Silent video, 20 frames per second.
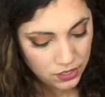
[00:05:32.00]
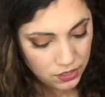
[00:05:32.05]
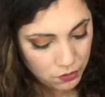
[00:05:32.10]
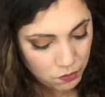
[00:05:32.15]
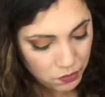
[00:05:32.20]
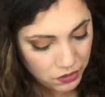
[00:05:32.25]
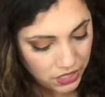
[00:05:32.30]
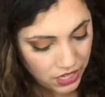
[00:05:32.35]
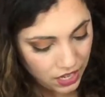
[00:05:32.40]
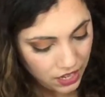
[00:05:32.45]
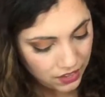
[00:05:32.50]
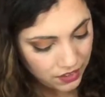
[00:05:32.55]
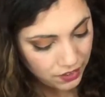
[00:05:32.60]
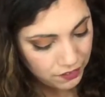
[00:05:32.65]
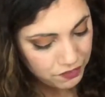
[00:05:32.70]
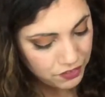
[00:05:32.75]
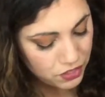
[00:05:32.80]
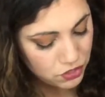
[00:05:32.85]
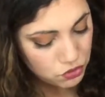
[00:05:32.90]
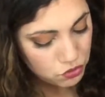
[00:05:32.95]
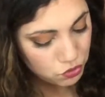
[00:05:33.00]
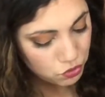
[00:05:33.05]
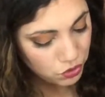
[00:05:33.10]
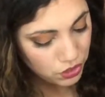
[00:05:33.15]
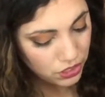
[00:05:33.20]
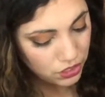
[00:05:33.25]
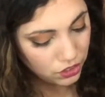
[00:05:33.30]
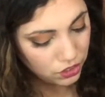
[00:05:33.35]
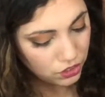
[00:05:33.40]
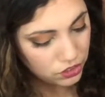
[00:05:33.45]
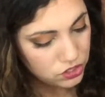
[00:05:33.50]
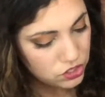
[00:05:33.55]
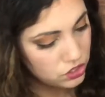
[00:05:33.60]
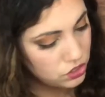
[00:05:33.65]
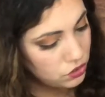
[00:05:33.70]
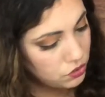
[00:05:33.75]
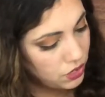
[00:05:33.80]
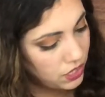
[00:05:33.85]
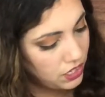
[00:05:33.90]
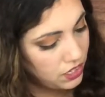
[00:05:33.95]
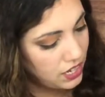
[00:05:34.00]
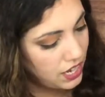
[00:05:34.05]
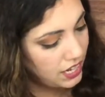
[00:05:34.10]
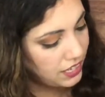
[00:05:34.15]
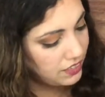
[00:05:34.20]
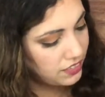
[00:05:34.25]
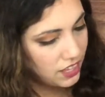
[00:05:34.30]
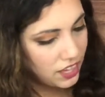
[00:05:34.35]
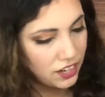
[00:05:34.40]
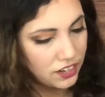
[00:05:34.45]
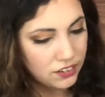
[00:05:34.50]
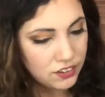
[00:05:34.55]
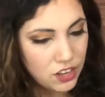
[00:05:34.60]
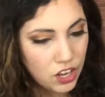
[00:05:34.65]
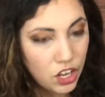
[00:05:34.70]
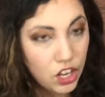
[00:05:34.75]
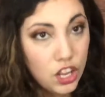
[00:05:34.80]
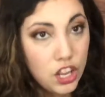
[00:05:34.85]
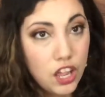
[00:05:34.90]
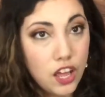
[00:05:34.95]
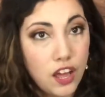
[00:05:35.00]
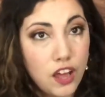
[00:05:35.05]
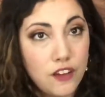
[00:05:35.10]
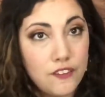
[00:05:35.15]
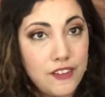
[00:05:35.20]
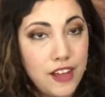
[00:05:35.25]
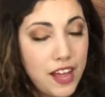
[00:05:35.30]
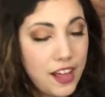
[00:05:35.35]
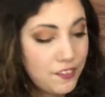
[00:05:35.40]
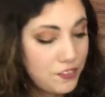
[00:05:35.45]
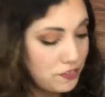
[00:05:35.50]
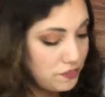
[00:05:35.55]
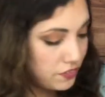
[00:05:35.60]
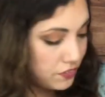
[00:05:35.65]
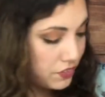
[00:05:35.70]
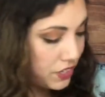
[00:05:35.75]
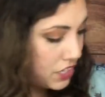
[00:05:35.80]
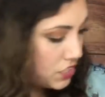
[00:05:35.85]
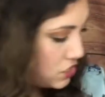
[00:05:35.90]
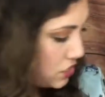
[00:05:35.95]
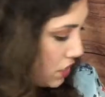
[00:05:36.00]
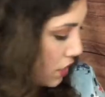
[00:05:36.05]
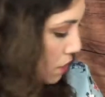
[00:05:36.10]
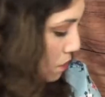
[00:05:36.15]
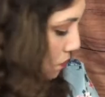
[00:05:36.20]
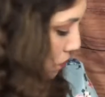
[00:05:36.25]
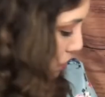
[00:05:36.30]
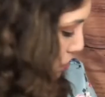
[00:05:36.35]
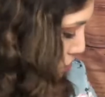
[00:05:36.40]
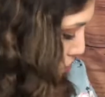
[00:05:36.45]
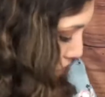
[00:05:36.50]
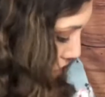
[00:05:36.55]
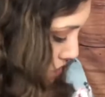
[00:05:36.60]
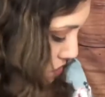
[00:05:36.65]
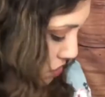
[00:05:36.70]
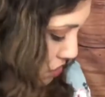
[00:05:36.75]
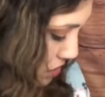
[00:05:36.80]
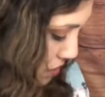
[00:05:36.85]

But yeah, that feels really good too. I like that. Love having foundation and moisturizers